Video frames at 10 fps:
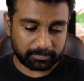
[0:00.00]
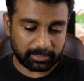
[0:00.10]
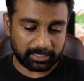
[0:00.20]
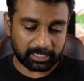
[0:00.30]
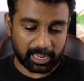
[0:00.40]

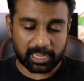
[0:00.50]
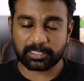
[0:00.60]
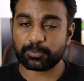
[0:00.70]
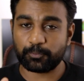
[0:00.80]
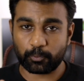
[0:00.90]
in the
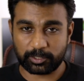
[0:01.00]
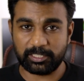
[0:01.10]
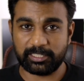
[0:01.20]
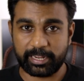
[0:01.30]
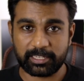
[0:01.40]
last
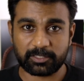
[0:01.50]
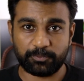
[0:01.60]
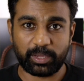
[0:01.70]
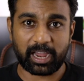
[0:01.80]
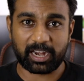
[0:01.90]
14 days,
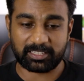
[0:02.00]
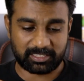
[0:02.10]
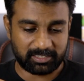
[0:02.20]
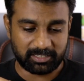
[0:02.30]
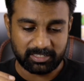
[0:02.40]
we had
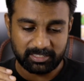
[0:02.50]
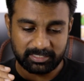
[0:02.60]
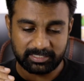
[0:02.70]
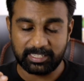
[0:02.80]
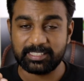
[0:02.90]

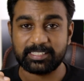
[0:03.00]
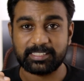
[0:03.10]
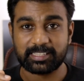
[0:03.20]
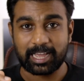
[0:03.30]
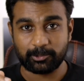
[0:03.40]

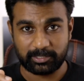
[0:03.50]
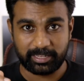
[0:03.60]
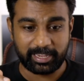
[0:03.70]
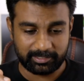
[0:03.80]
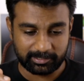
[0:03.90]
6,000
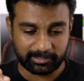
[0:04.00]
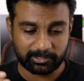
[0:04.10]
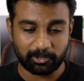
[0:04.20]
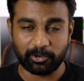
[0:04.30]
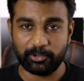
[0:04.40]
cases.
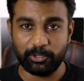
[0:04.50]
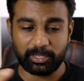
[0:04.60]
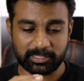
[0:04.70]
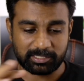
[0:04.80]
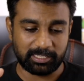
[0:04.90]
So you
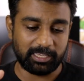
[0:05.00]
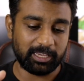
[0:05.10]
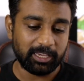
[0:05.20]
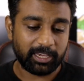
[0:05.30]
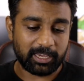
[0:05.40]
can
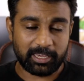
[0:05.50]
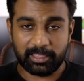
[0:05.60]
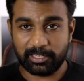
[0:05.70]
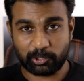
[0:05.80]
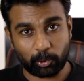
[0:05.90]
see
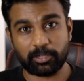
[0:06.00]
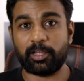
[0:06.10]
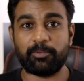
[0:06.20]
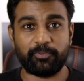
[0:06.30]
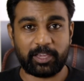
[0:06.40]
the total
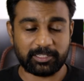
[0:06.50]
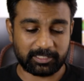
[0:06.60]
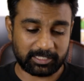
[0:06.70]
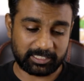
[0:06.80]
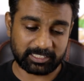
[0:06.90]
number of
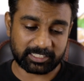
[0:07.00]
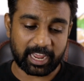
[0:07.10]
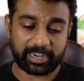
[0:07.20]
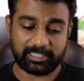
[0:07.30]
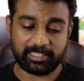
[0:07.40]
cases is just
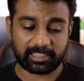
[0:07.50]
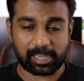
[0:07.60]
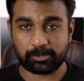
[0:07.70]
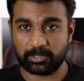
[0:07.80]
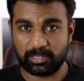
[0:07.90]

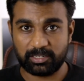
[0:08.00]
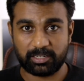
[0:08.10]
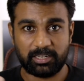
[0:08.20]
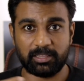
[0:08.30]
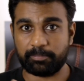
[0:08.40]
19,000
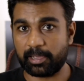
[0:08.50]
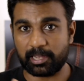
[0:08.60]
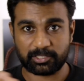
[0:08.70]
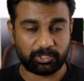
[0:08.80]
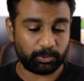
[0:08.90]
in the
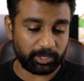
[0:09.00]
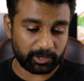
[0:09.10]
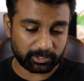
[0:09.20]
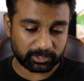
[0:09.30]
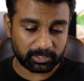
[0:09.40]
past 2
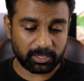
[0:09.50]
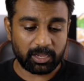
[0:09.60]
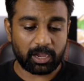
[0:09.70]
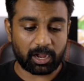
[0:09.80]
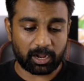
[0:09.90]
years.
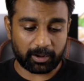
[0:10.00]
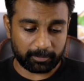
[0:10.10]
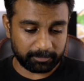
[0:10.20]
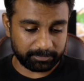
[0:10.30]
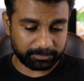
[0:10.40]

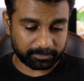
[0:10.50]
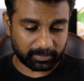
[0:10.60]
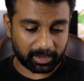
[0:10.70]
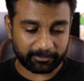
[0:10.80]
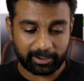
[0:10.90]

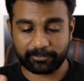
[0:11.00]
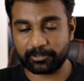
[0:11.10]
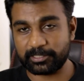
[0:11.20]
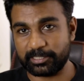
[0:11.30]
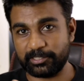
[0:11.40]

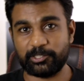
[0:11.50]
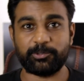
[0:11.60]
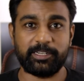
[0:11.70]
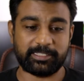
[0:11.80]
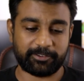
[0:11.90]
However, since
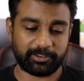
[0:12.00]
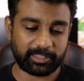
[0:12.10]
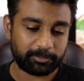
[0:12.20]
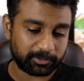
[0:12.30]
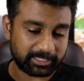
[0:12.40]
27th
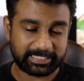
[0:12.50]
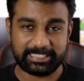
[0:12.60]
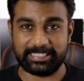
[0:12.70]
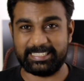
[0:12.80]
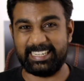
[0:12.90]
April, it's
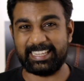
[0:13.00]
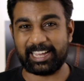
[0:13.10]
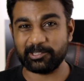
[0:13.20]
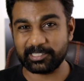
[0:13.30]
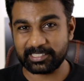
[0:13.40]

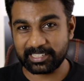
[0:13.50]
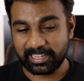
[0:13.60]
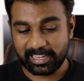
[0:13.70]
16,000.